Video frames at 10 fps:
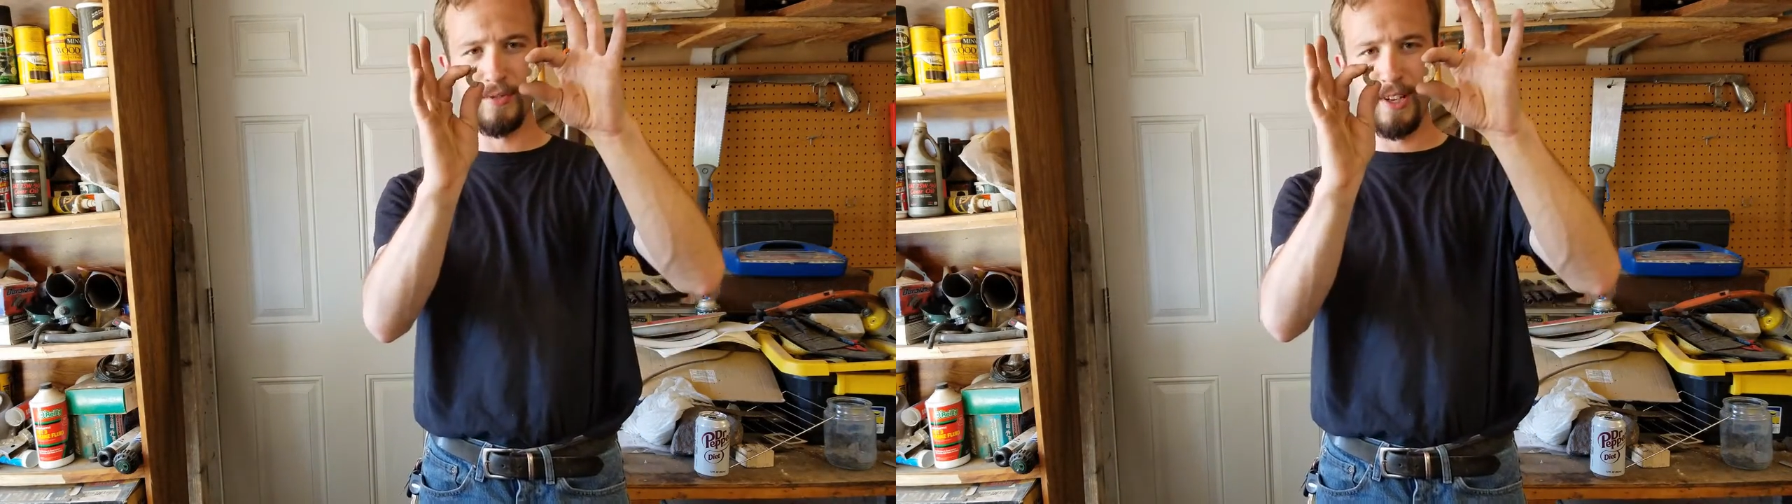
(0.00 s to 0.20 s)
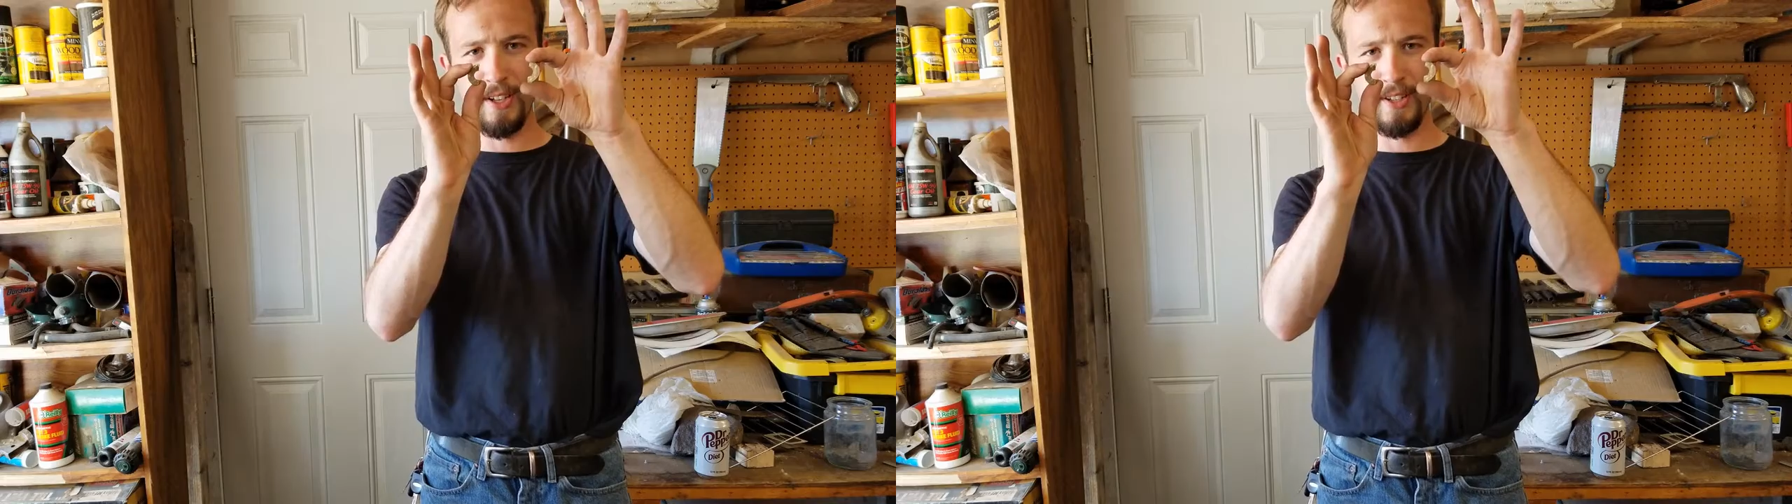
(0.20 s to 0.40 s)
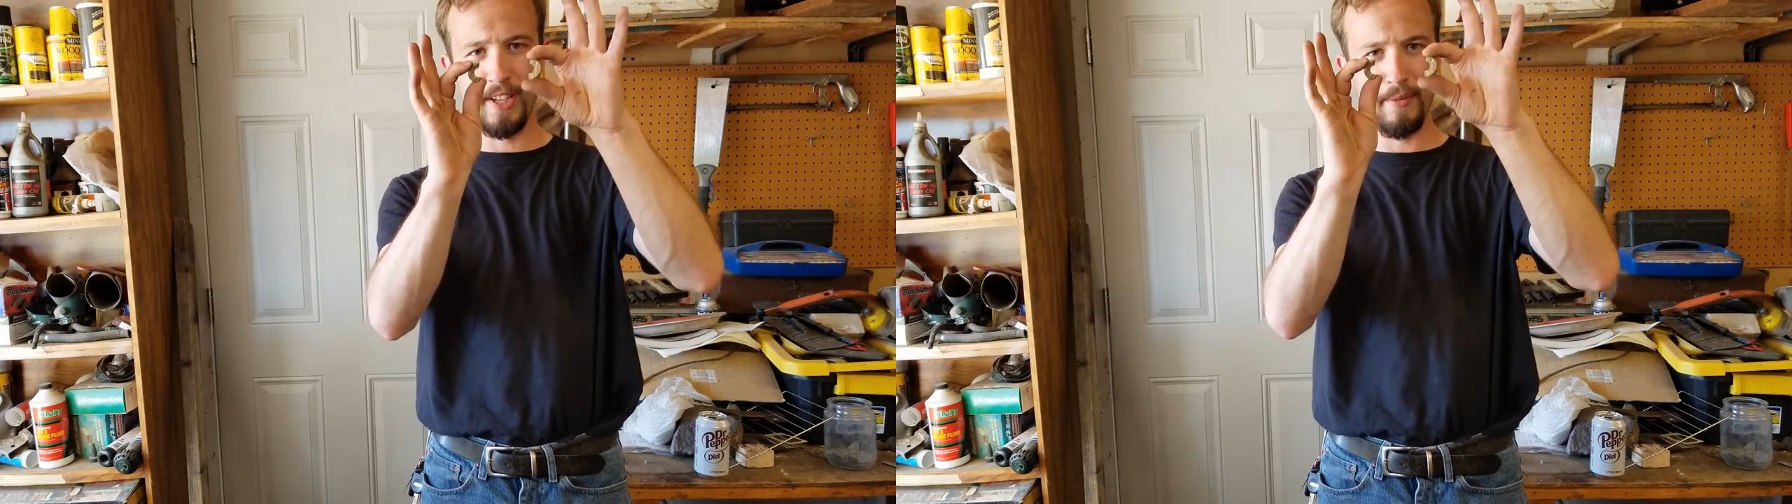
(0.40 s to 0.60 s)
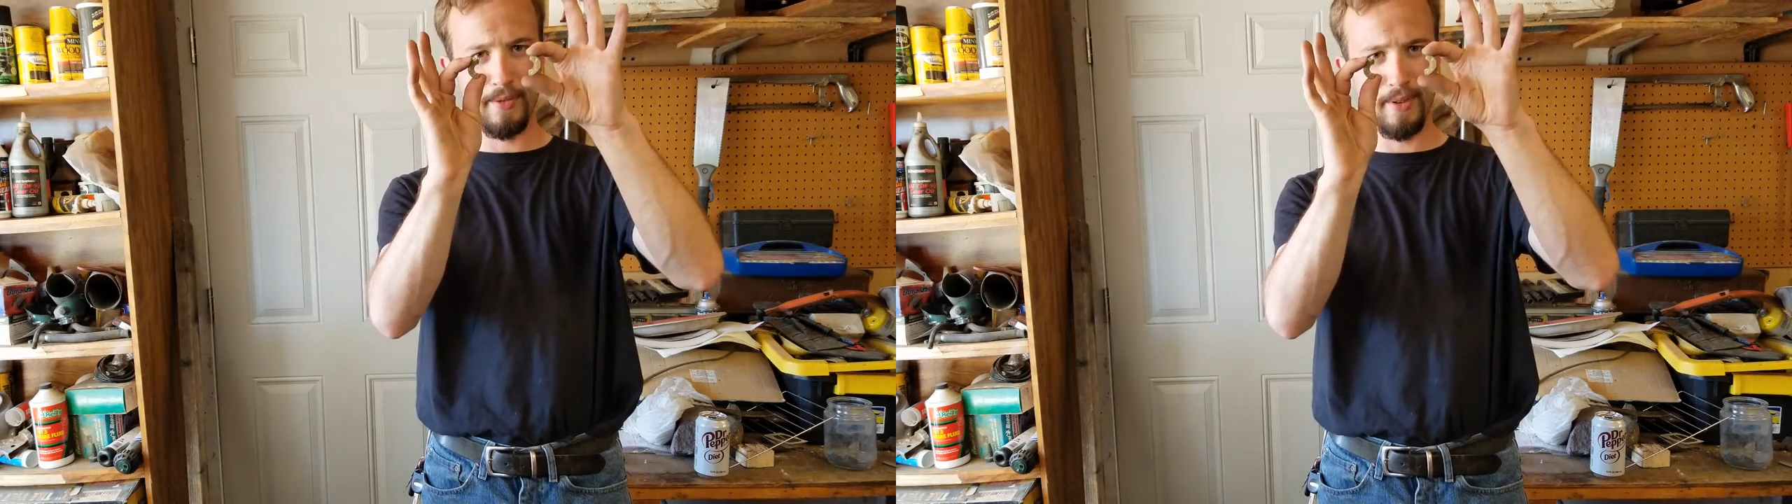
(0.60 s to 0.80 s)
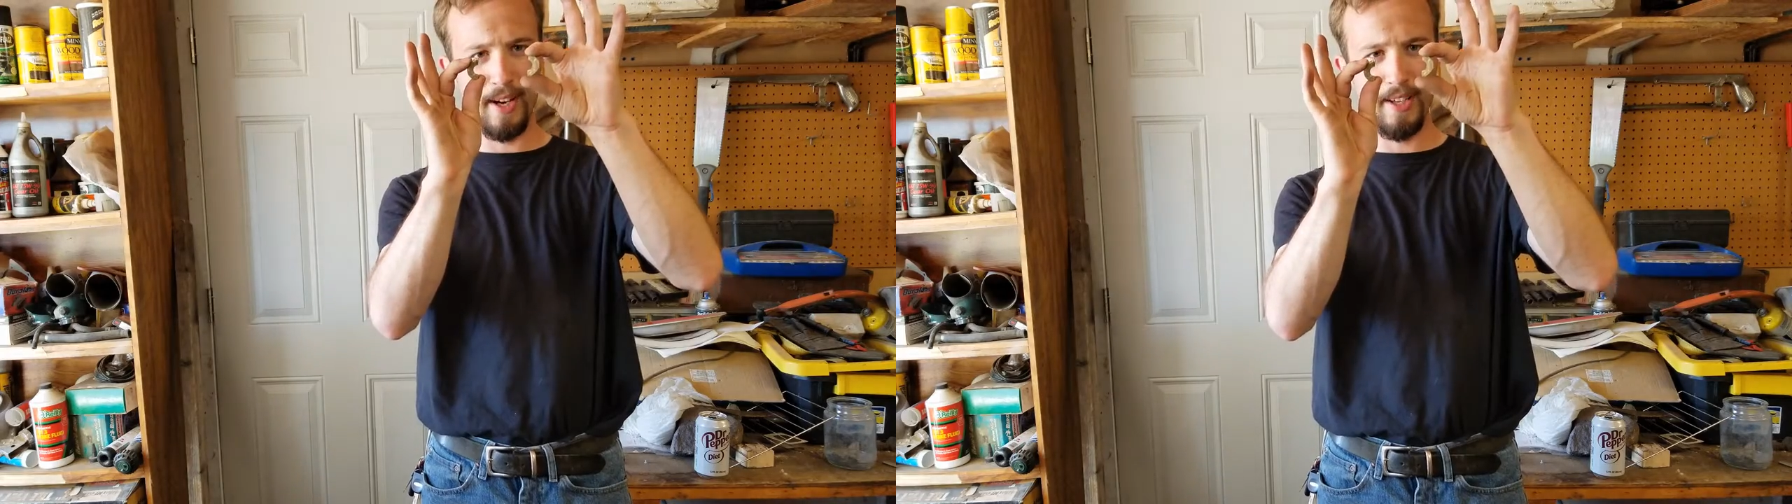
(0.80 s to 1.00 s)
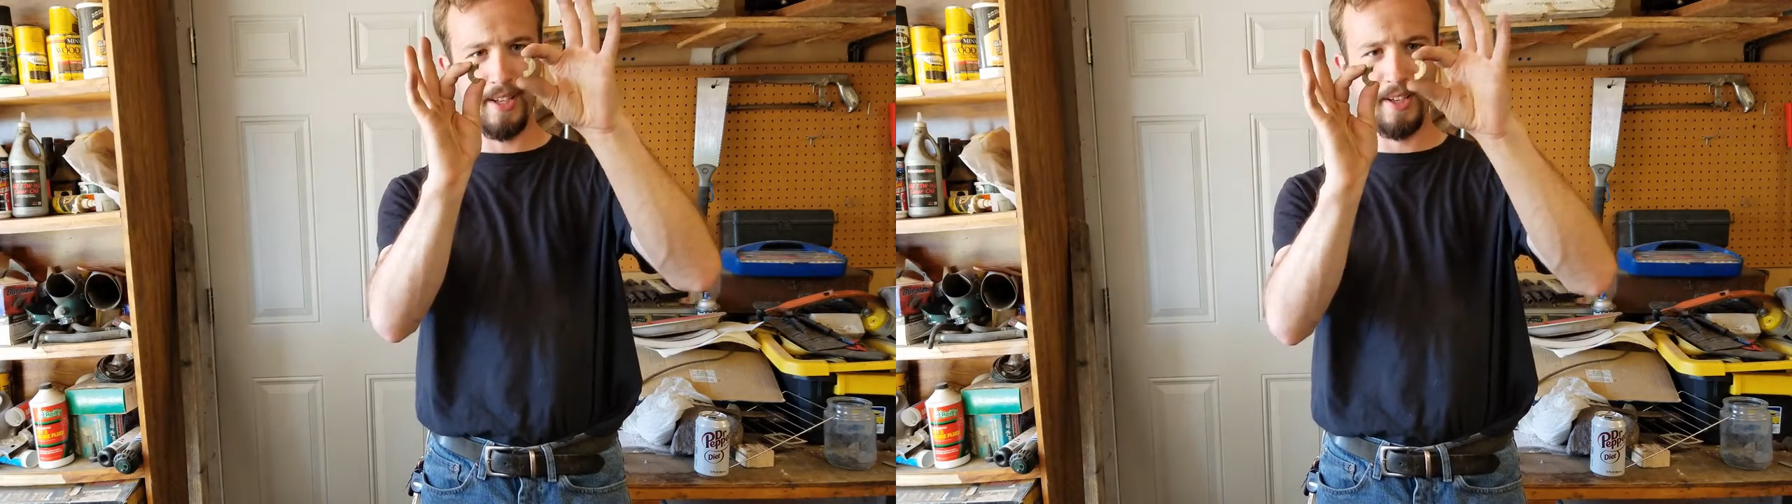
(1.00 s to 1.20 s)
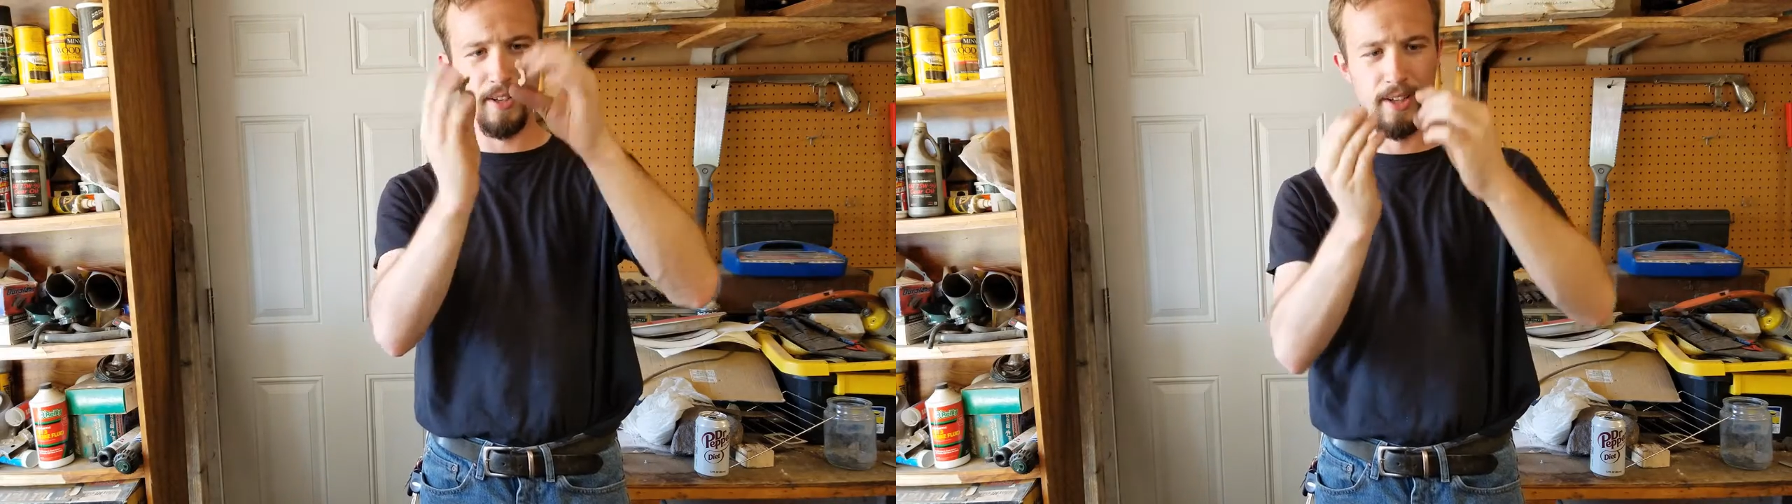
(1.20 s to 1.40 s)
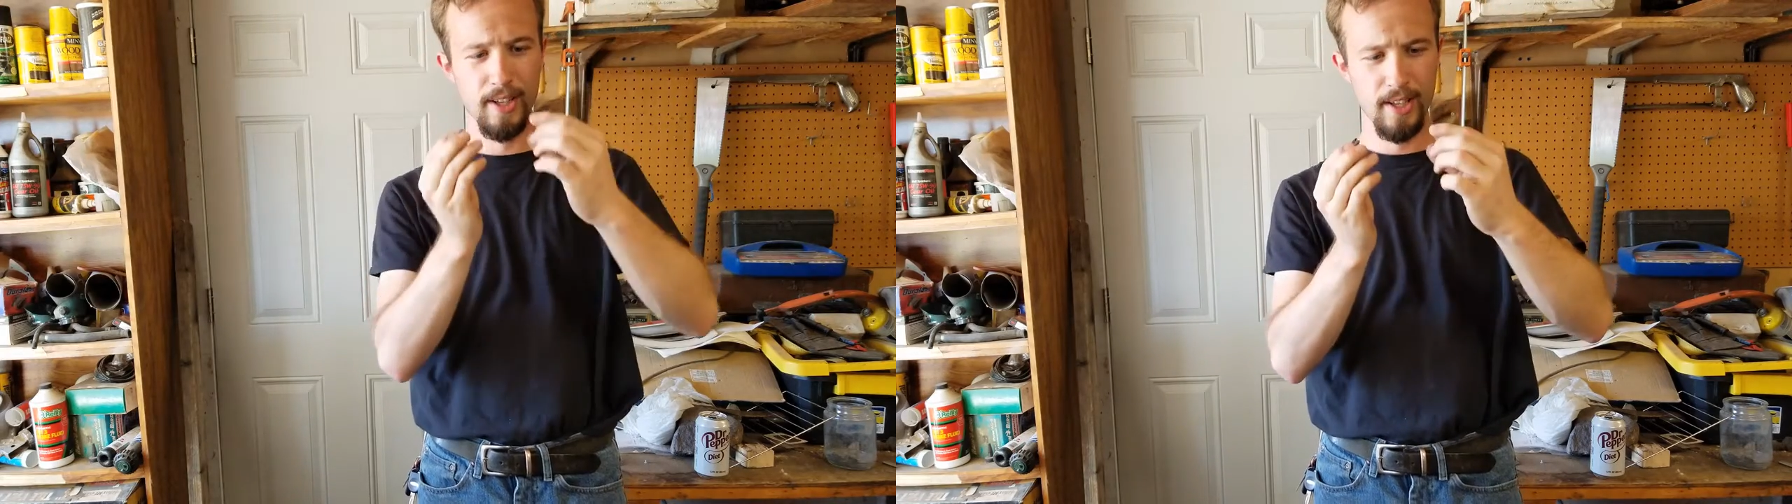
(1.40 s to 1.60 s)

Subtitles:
failed attempts right here.